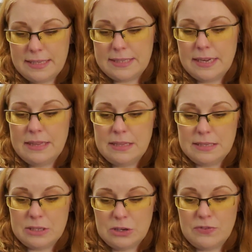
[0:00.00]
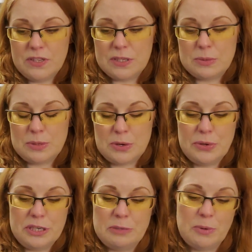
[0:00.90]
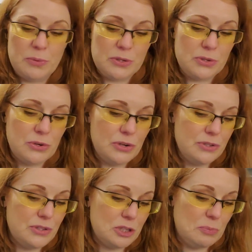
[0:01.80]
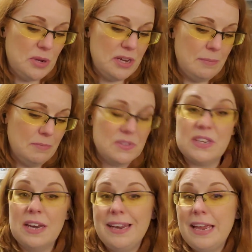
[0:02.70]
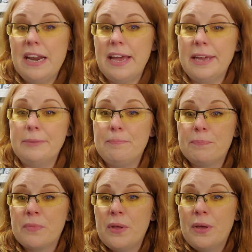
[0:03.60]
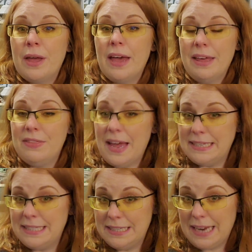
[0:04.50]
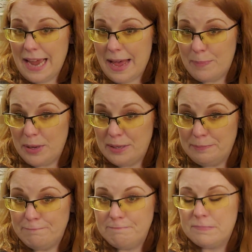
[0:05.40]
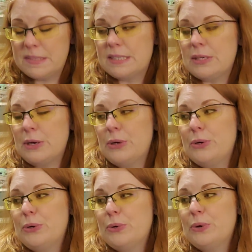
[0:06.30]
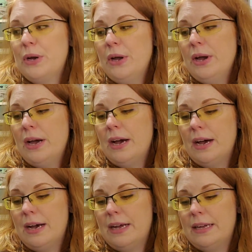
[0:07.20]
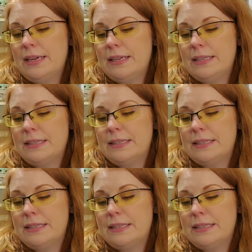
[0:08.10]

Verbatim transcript: said the service was going to be restored at 6 p.m. Sunday night, and that didn't happen. So, uh,